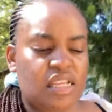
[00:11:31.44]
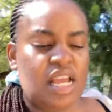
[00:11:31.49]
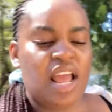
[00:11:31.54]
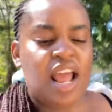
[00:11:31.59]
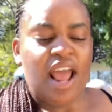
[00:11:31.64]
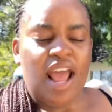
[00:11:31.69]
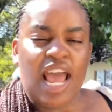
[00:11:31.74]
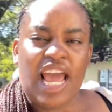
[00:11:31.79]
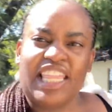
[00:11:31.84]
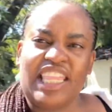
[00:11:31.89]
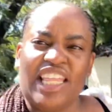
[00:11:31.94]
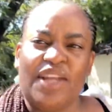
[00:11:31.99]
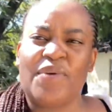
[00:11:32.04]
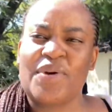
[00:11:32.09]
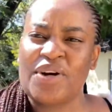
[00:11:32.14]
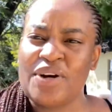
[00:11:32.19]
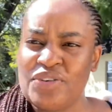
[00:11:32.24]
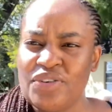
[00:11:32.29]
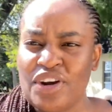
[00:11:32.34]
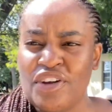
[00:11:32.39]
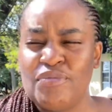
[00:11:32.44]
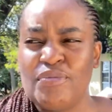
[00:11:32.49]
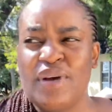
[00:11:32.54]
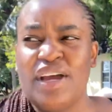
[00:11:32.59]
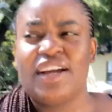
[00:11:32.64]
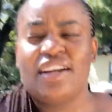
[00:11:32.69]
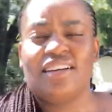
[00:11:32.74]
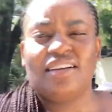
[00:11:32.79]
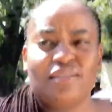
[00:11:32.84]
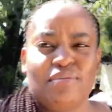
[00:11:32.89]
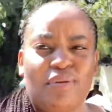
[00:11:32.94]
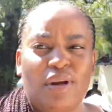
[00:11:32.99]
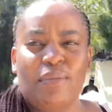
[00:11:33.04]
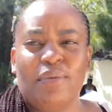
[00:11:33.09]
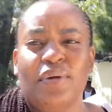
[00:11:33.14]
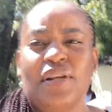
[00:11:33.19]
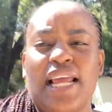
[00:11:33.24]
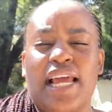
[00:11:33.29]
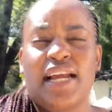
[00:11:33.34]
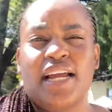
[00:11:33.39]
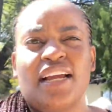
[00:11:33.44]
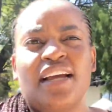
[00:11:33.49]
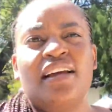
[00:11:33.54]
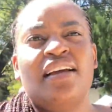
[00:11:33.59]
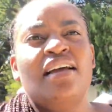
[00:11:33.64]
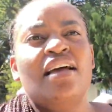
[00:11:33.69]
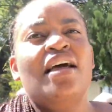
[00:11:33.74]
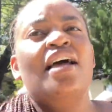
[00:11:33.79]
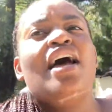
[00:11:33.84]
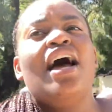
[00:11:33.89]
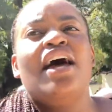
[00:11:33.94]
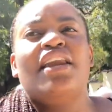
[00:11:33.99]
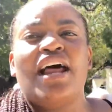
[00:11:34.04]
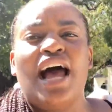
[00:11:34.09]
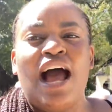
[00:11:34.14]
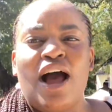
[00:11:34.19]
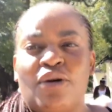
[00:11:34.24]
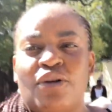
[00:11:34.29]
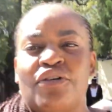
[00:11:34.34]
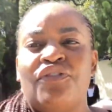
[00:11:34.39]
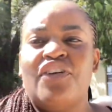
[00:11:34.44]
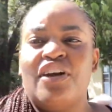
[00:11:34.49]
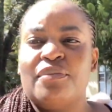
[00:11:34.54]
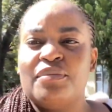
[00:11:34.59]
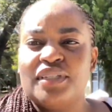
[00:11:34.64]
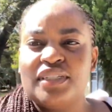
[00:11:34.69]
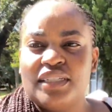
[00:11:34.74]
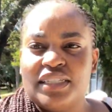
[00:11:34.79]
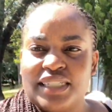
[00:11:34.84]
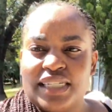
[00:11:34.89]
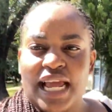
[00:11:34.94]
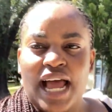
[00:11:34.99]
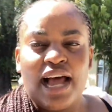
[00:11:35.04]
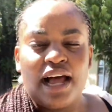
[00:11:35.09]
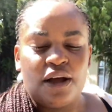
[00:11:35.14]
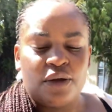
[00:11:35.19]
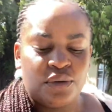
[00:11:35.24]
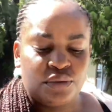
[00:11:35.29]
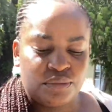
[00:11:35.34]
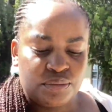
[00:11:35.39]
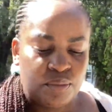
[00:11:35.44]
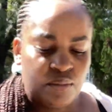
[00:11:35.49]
and then we're gonna drive back. It's probably like an hour from town.